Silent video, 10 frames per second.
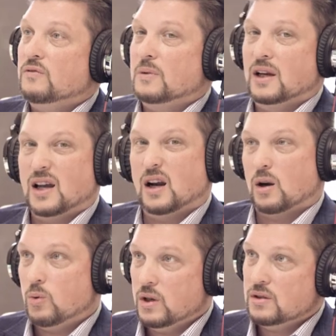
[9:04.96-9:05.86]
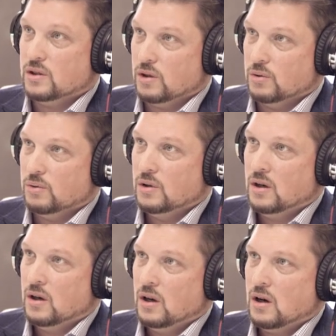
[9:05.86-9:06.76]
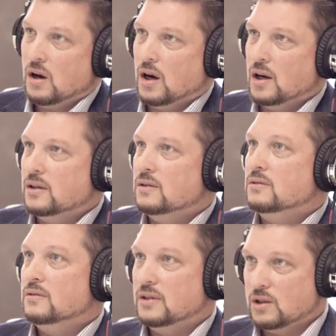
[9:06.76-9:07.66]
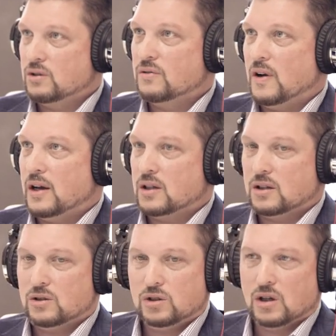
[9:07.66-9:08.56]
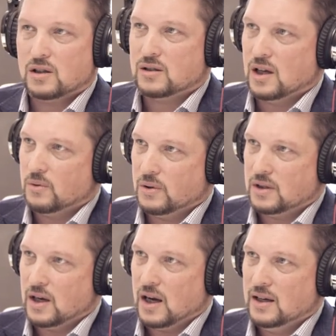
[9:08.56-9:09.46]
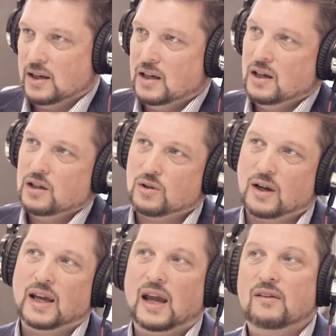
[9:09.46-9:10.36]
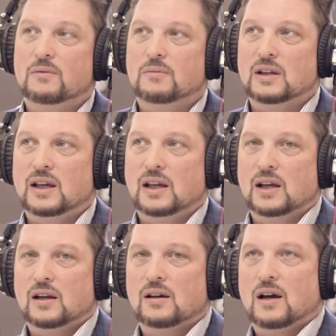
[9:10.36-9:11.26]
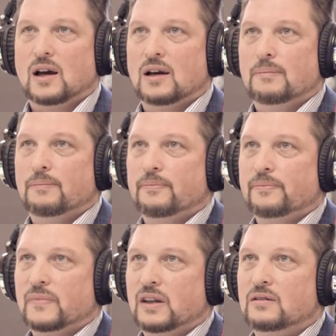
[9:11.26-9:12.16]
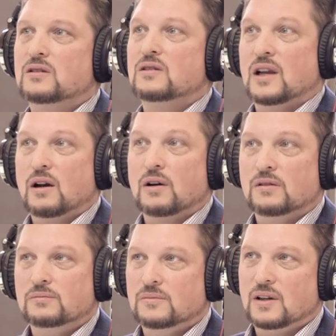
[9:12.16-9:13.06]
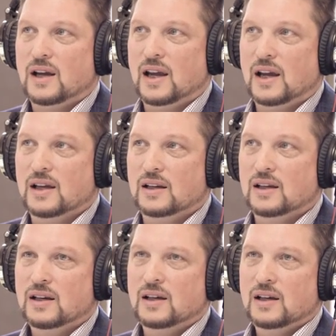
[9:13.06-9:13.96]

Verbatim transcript: for me to kind of quiz you on these are the files I just dealt with today. So I gave him the um, the scenario, and